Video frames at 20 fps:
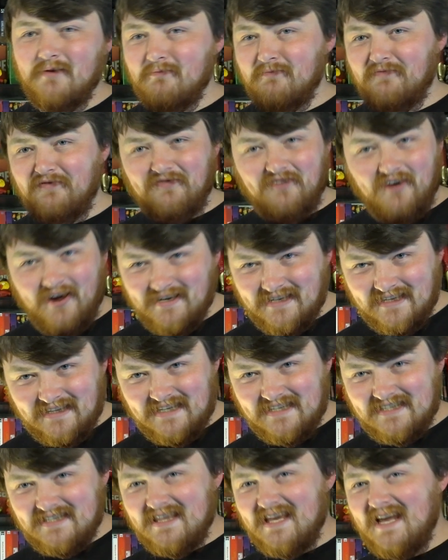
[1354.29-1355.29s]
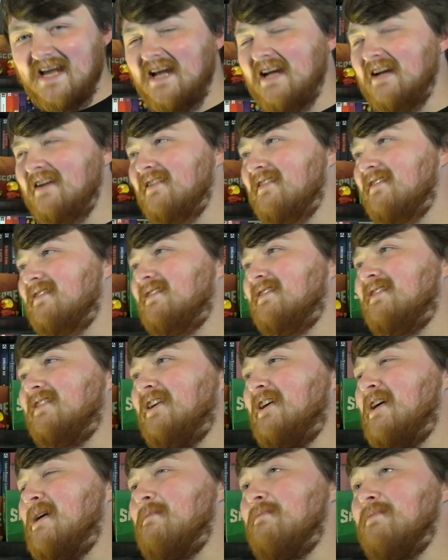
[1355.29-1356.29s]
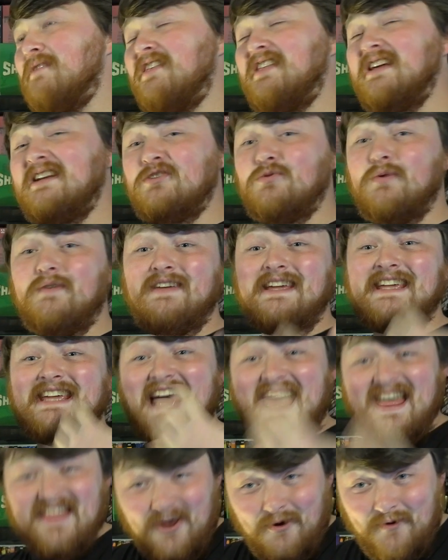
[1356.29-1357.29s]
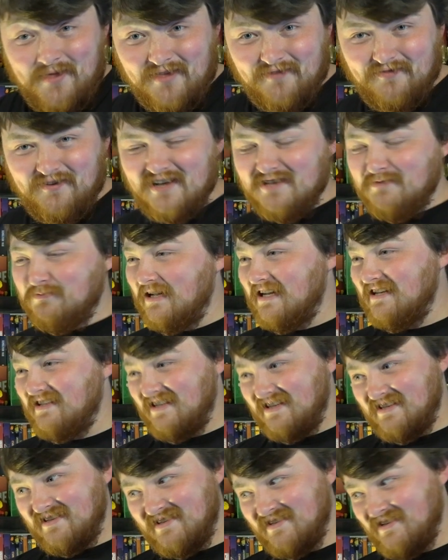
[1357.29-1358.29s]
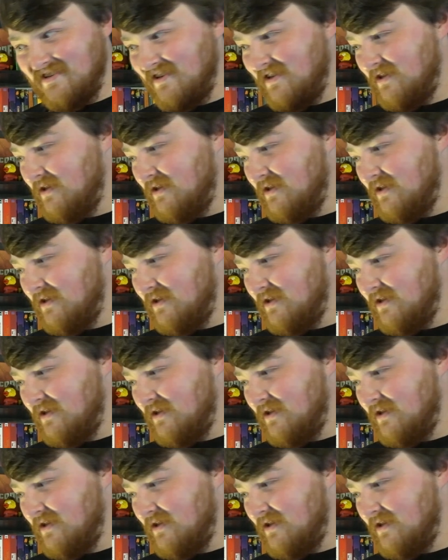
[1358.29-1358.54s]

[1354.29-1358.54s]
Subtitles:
Finding these things, the things to even get there in the first place is